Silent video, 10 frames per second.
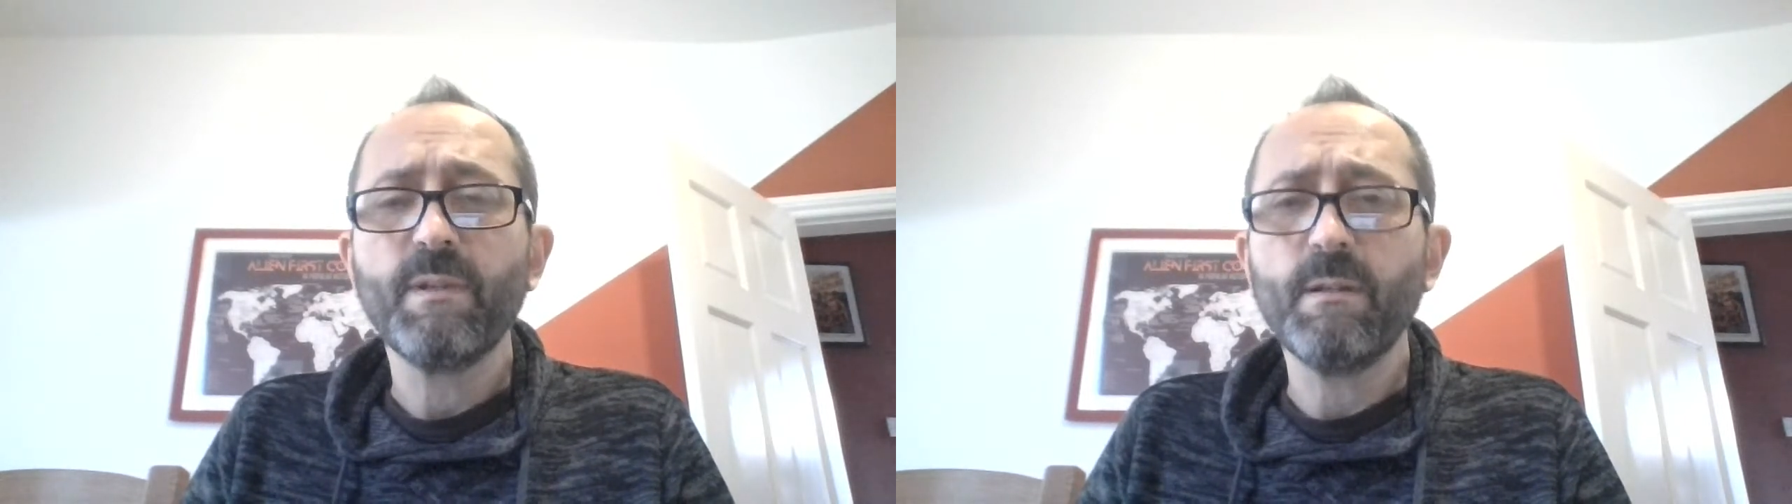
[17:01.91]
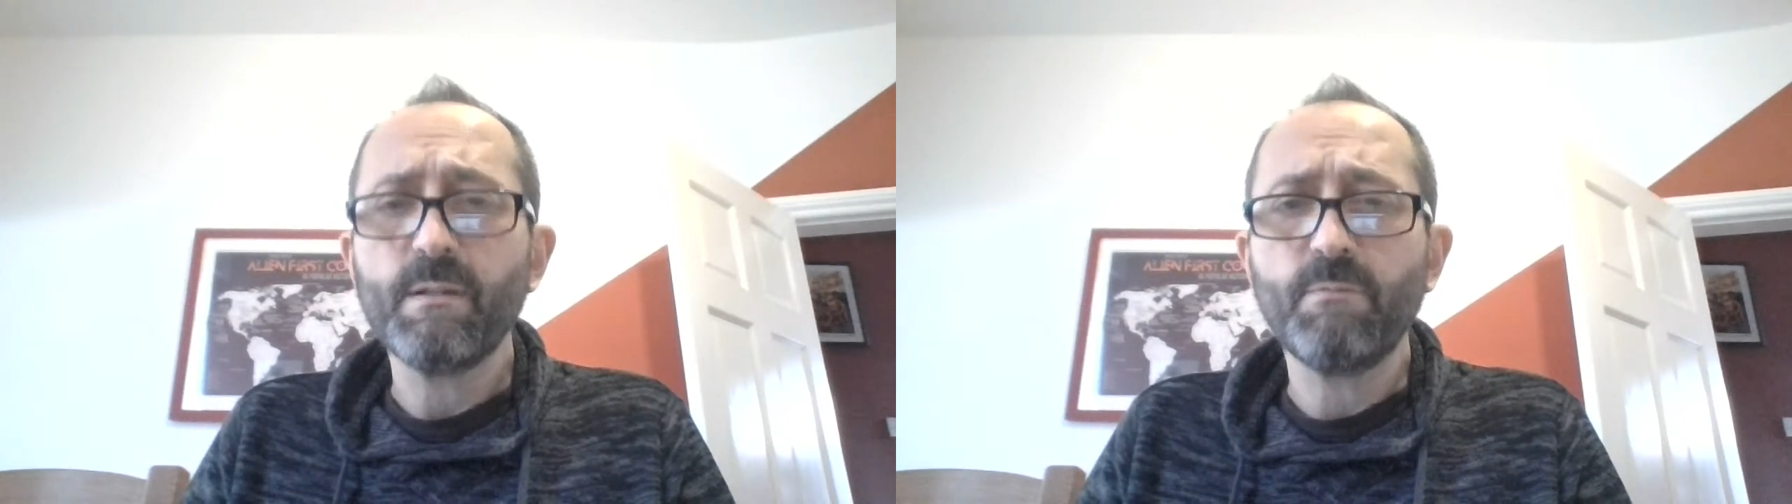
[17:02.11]

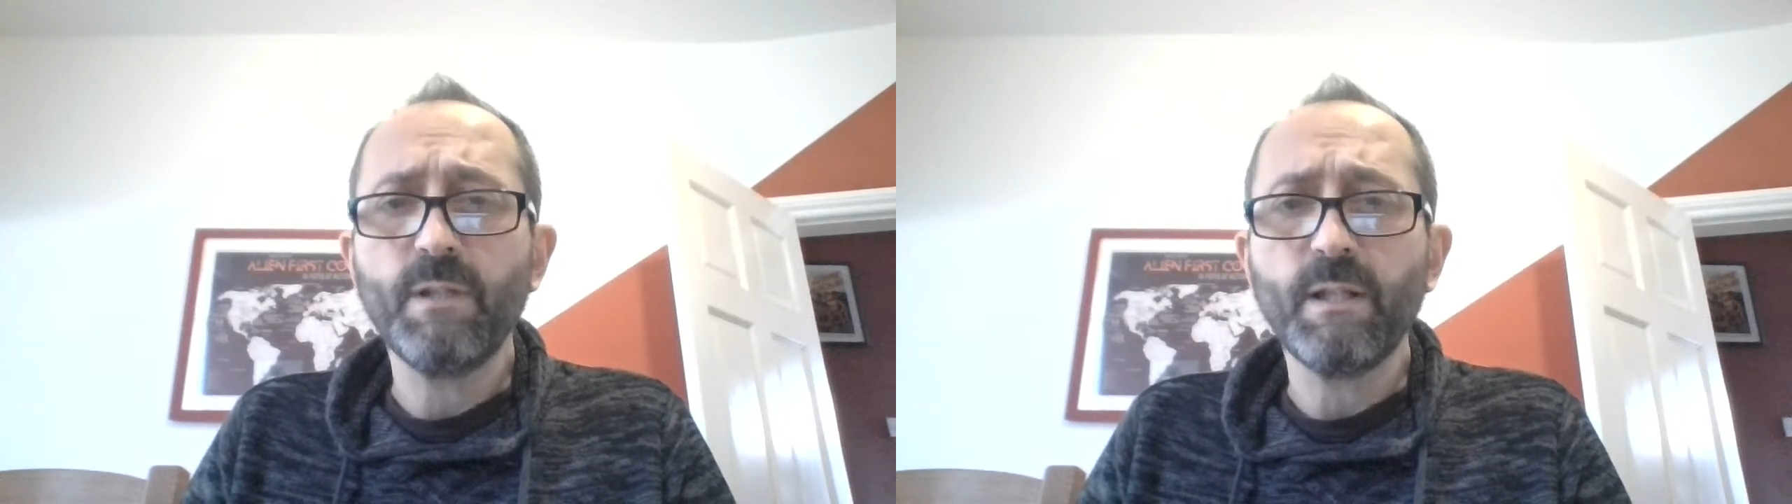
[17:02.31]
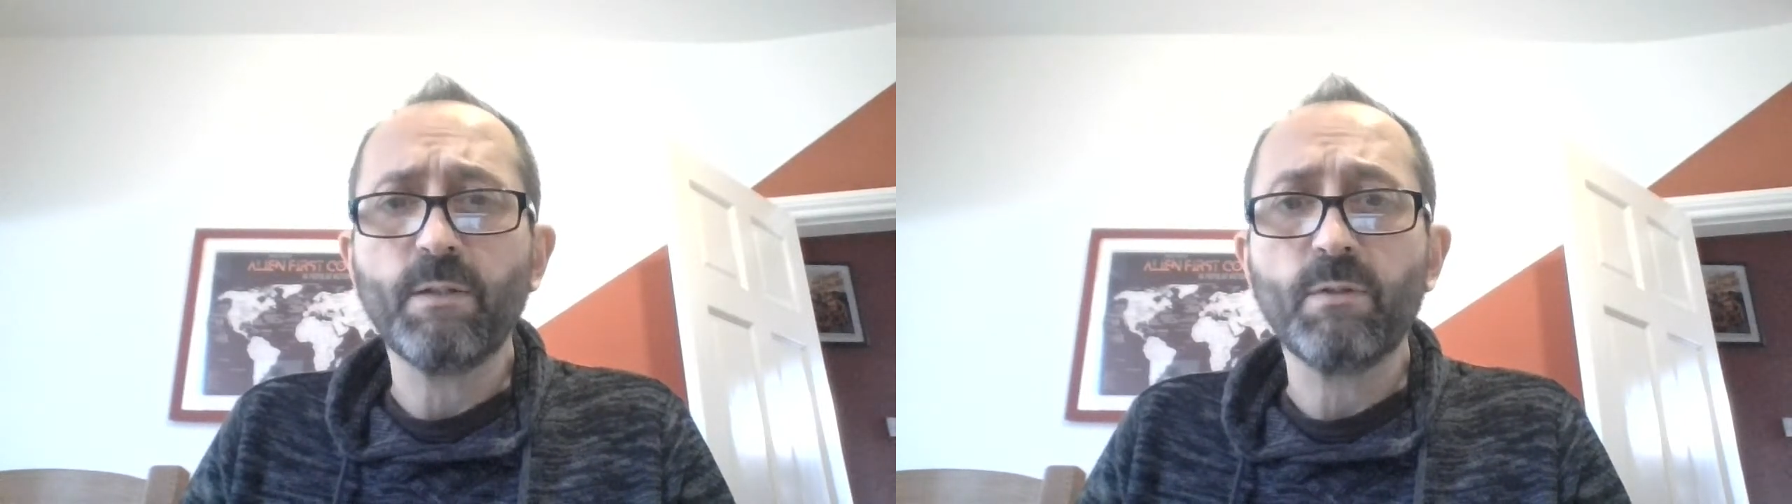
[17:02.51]
is a
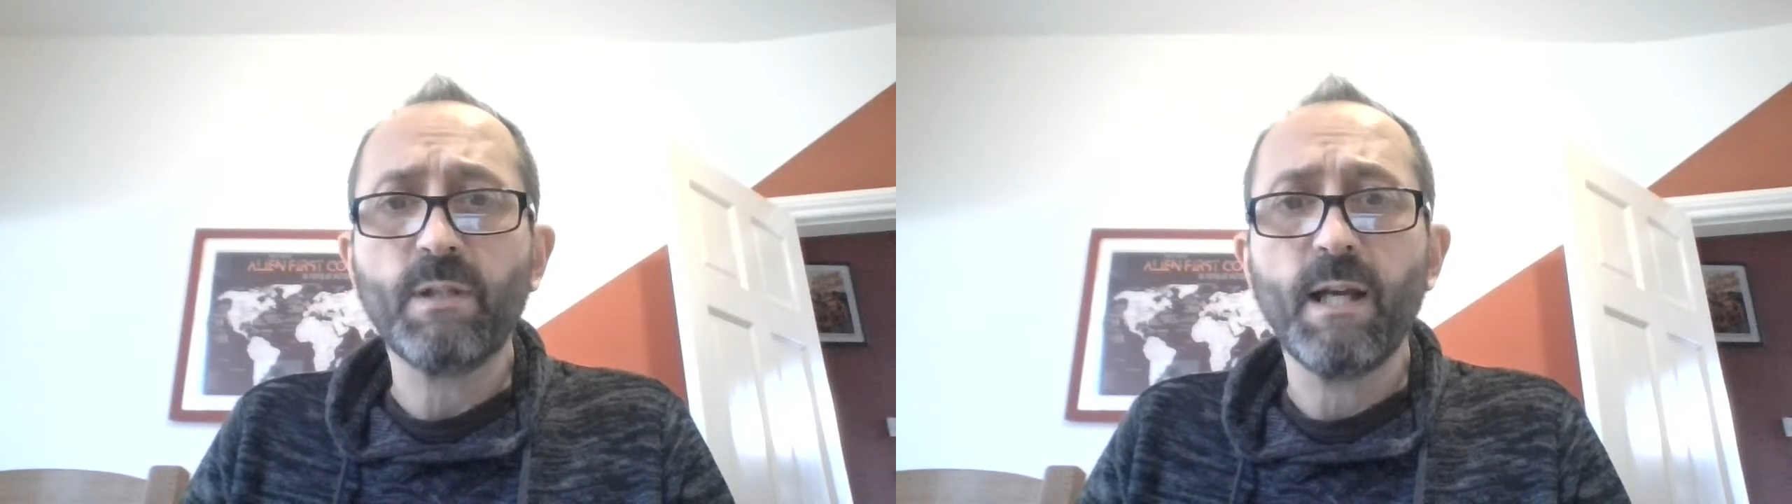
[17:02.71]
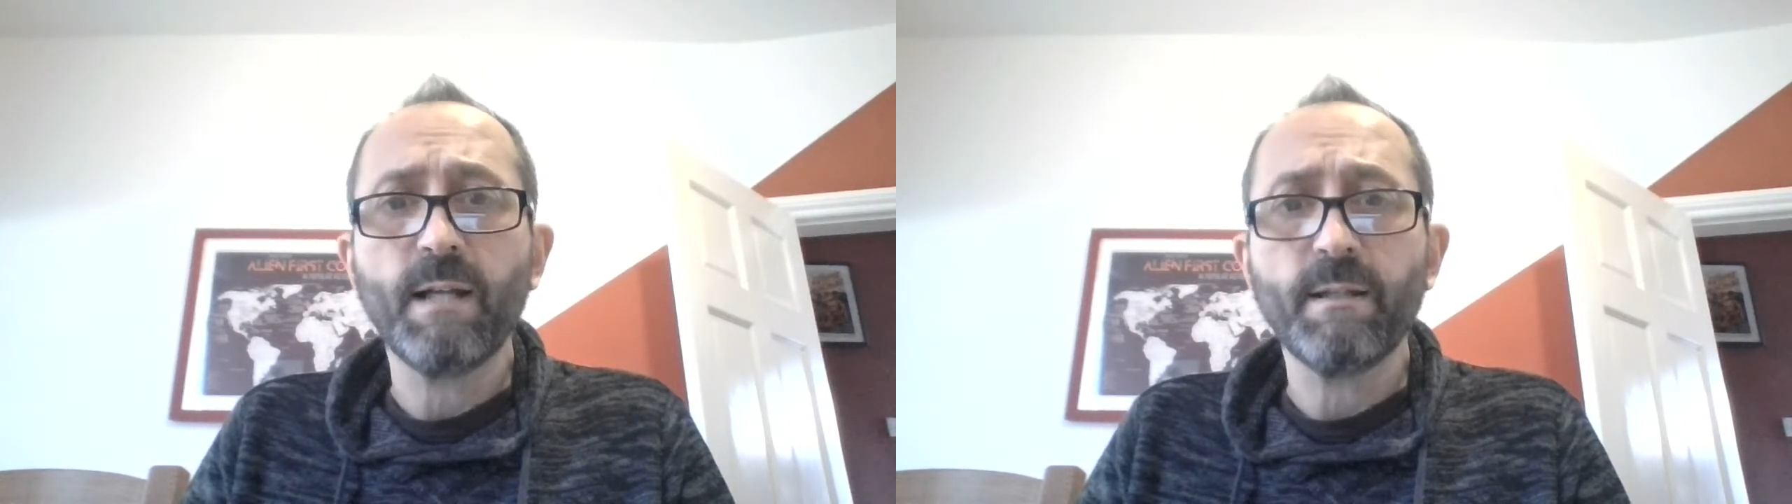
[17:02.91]
really good
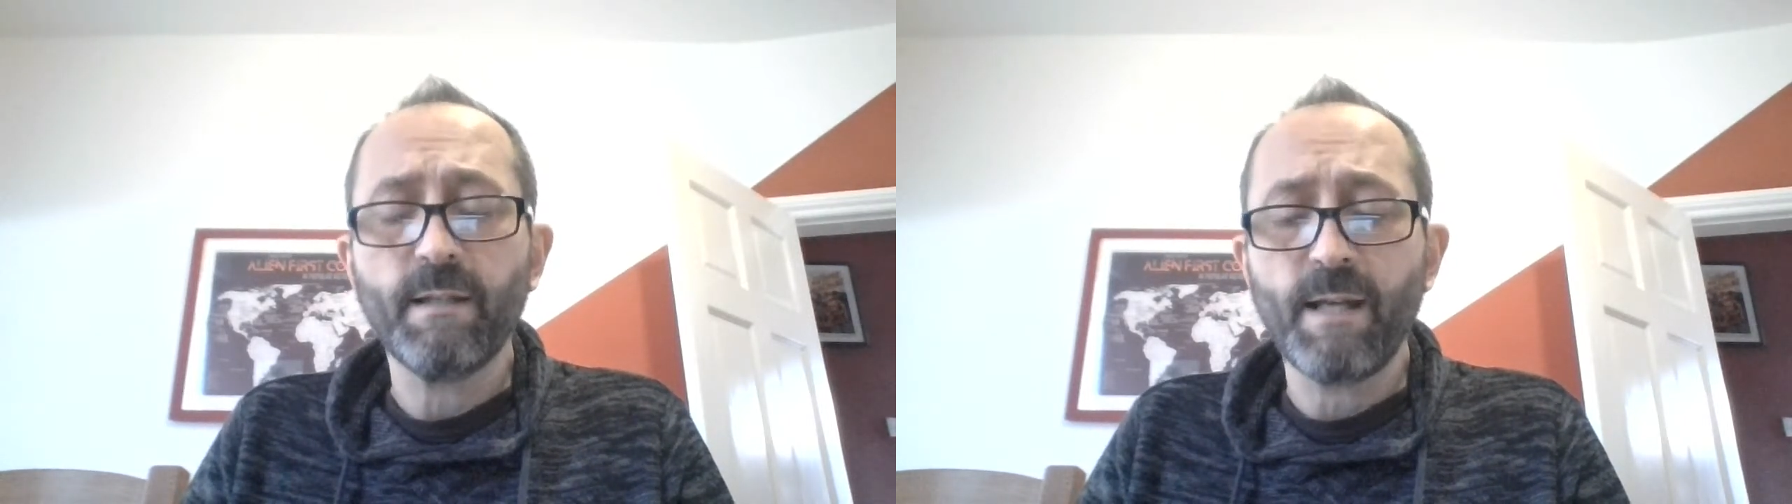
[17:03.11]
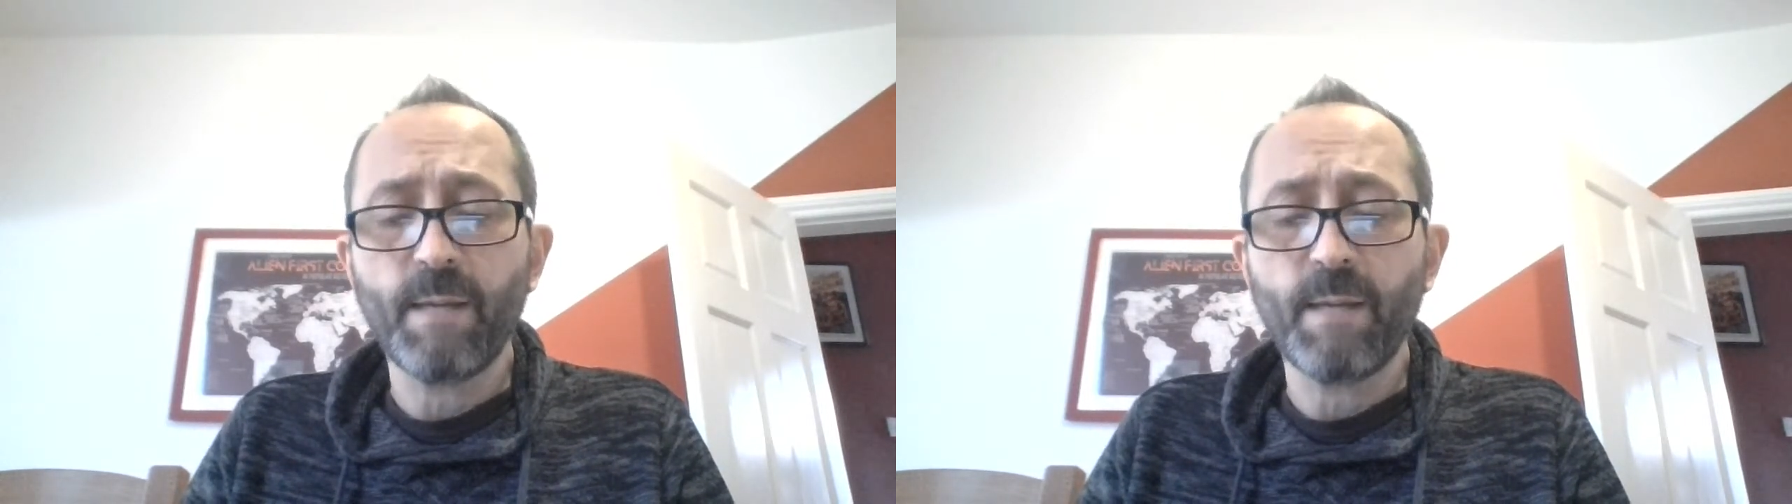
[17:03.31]
card and an